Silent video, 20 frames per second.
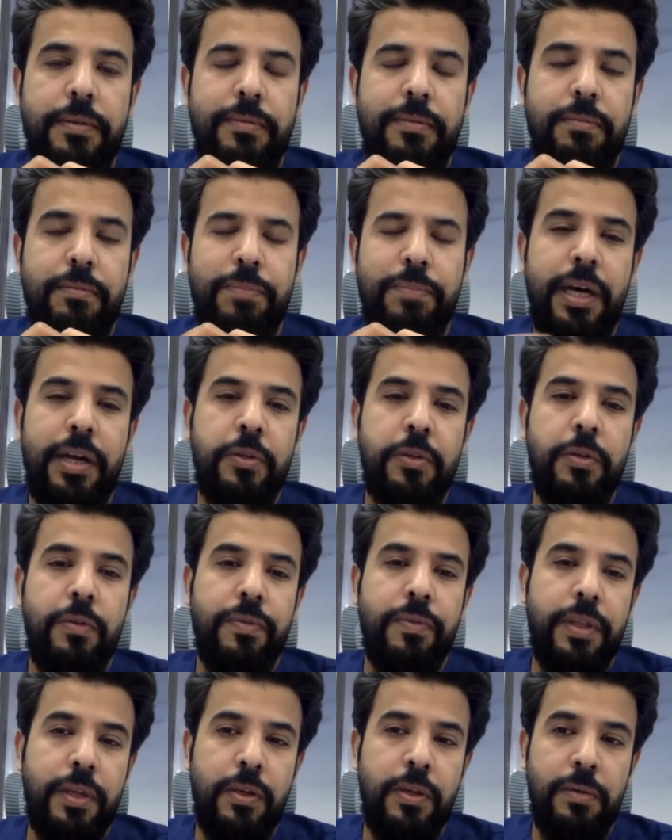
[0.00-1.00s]
part
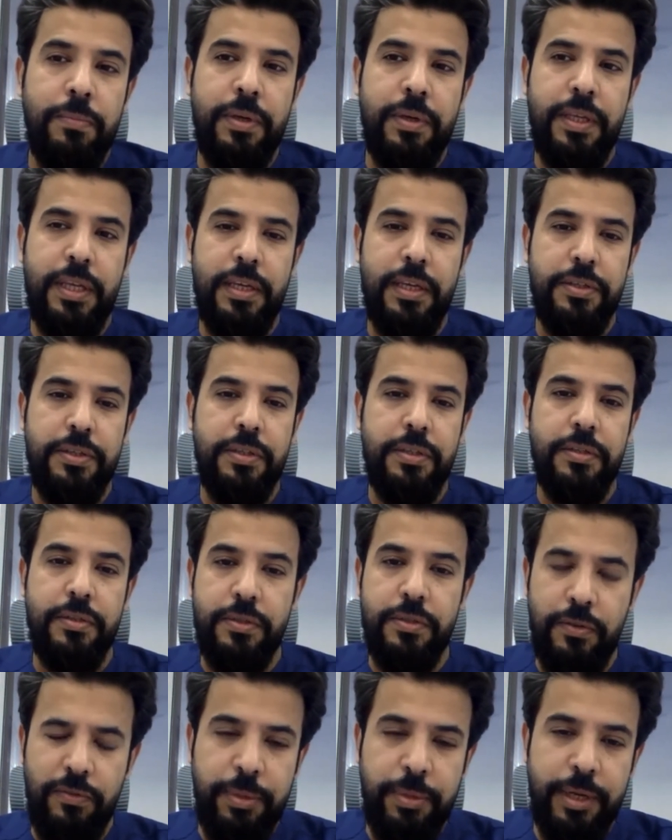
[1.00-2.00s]
of the complications
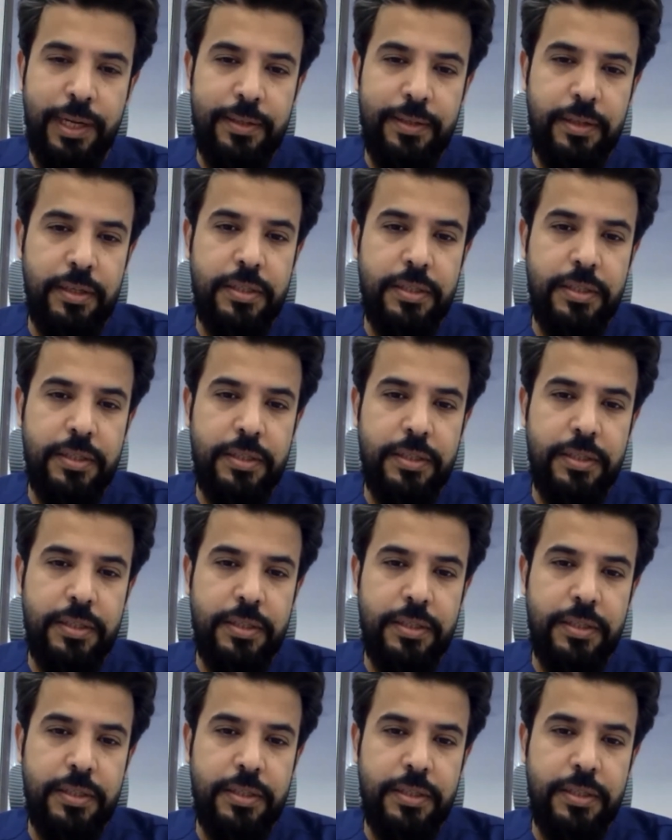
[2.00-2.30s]
of bariatric